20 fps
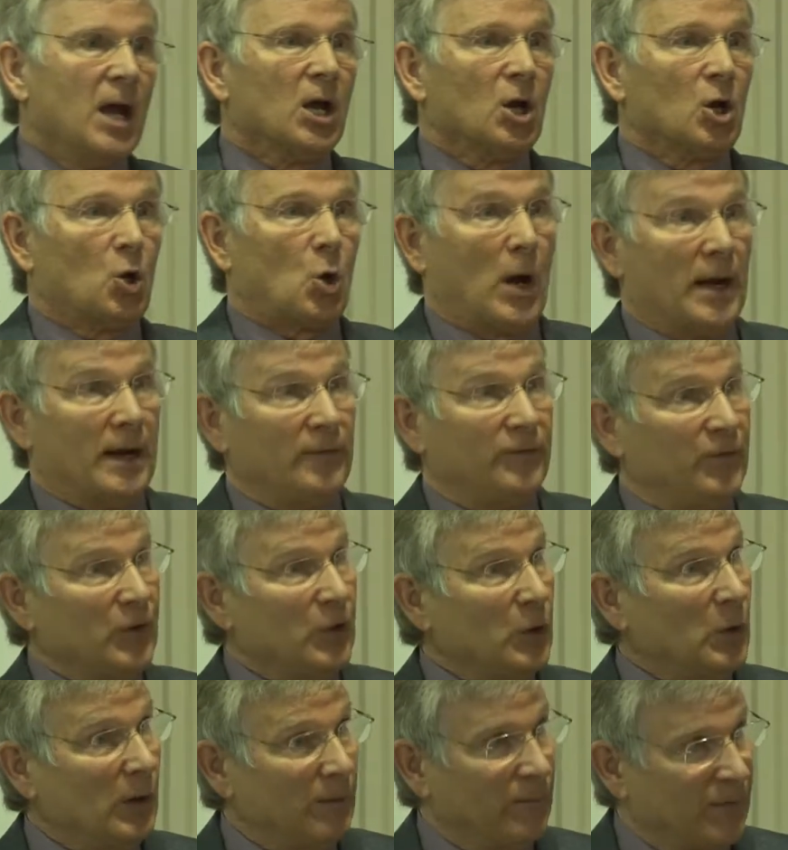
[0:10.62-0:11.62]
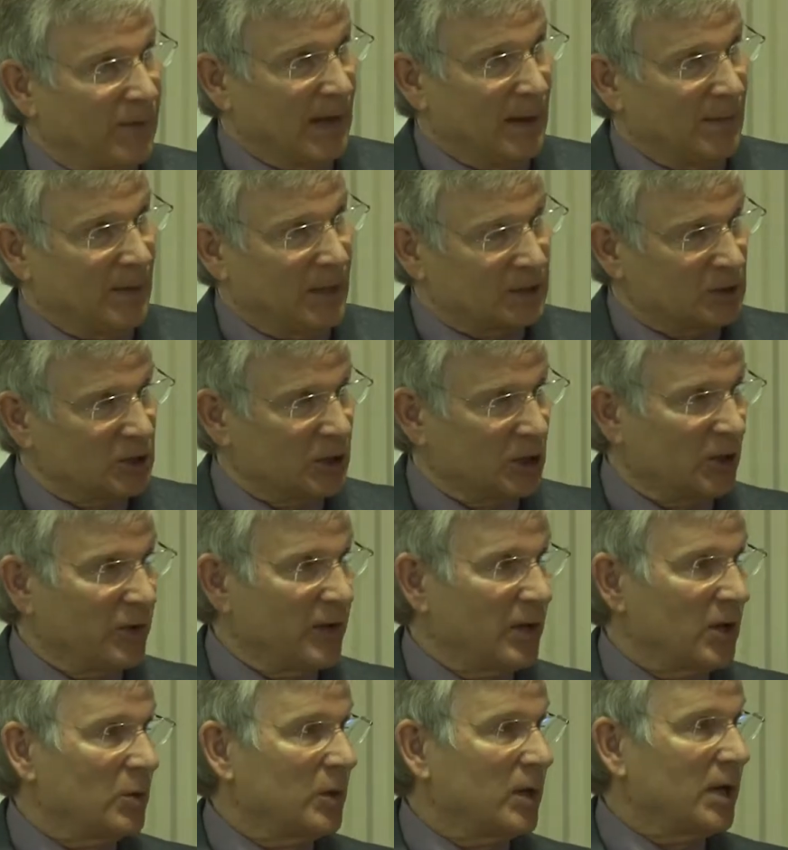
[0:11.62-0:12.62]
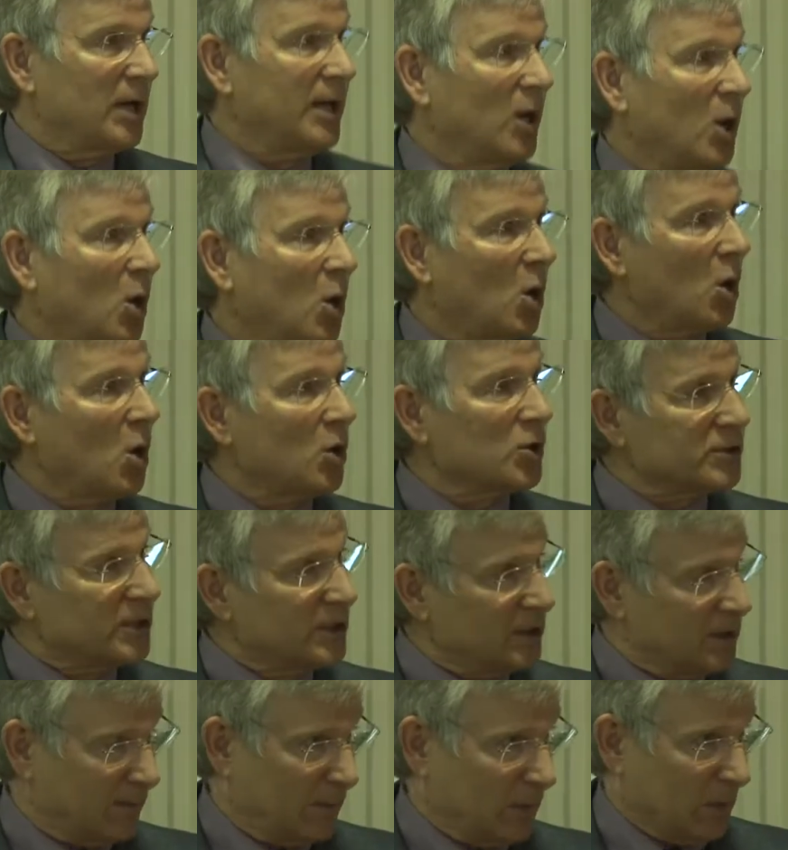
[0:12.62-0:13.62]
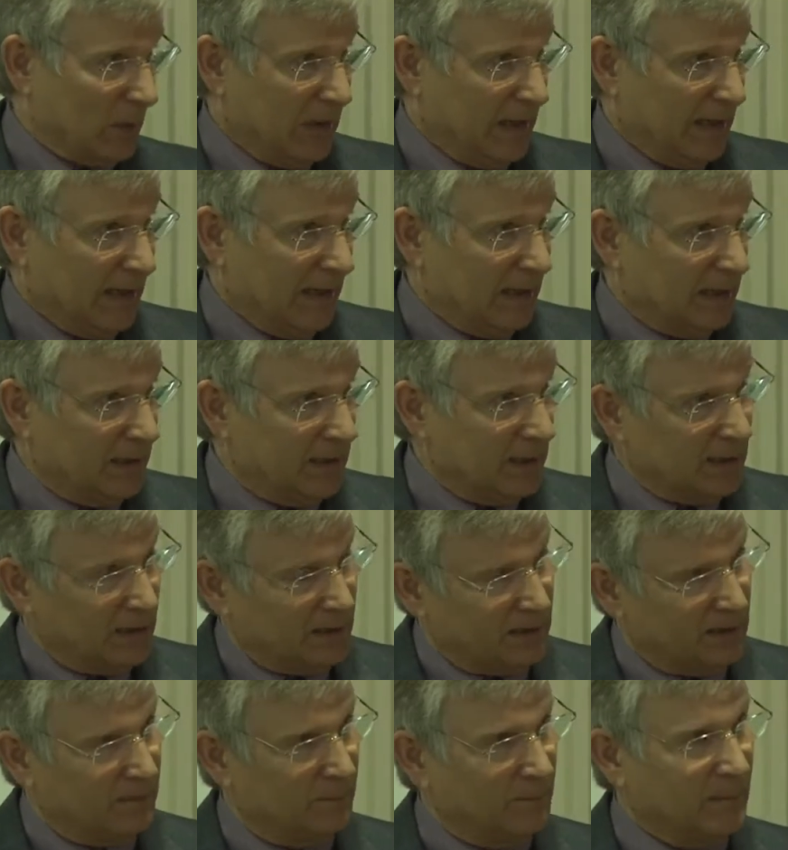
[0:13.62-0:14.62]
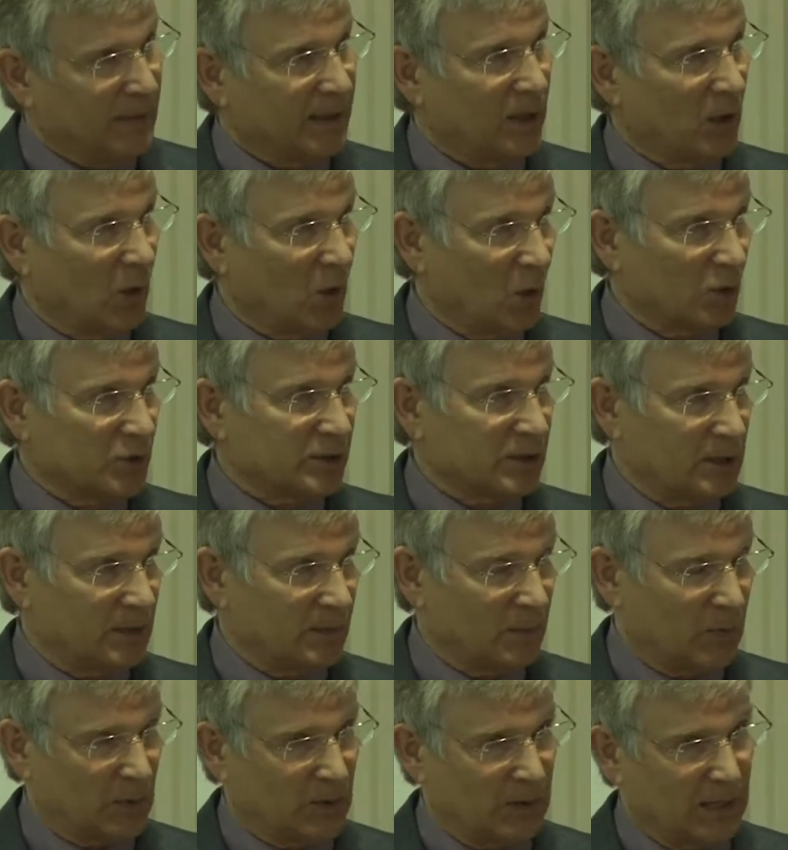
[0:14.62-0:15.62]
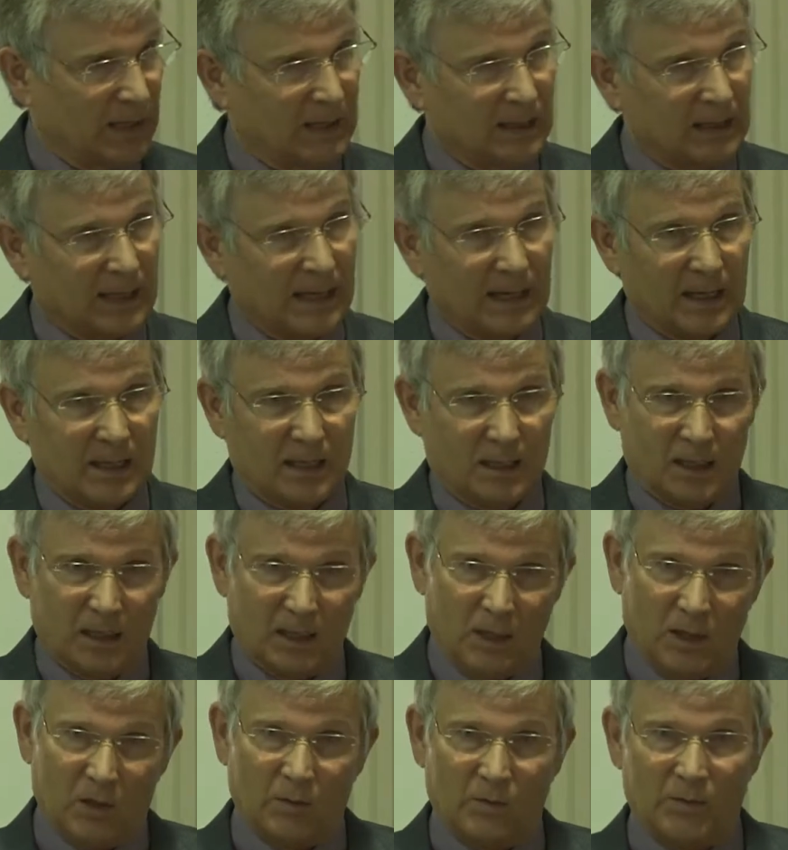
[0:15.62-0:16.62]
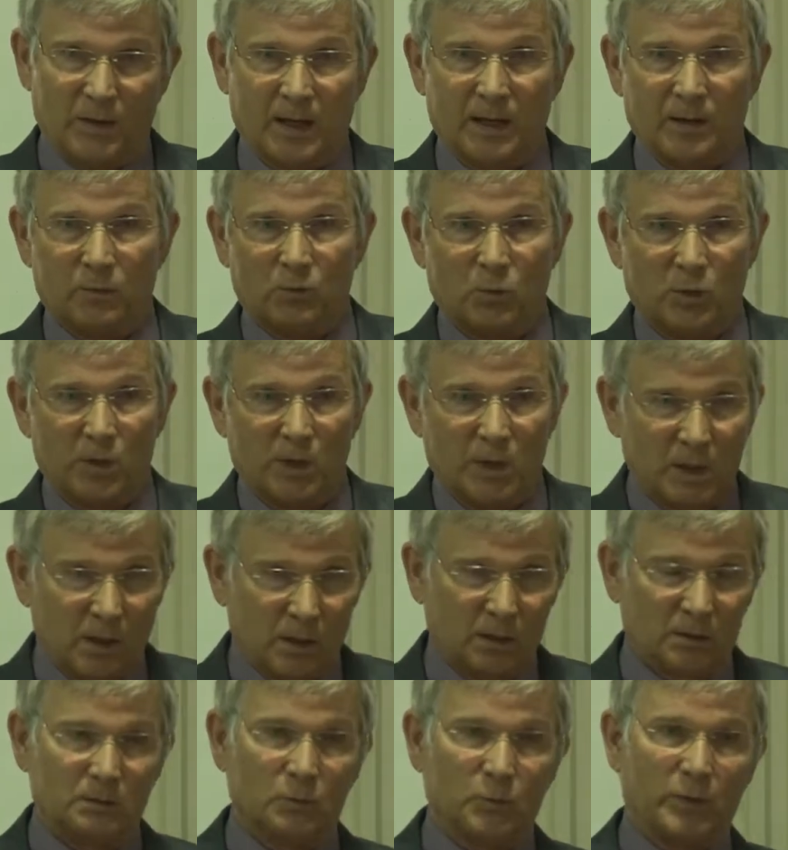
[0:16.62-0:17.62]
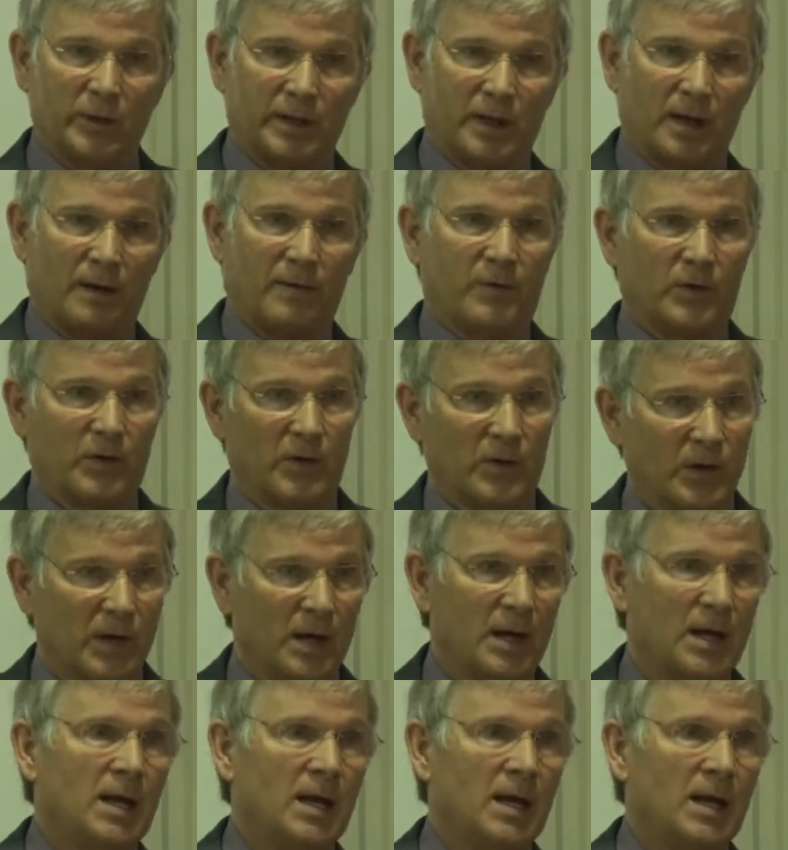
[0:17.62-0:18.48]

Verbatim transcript: quite a few of them, until there are really holes in the brain, big holes in the brain that they, you know they will recover.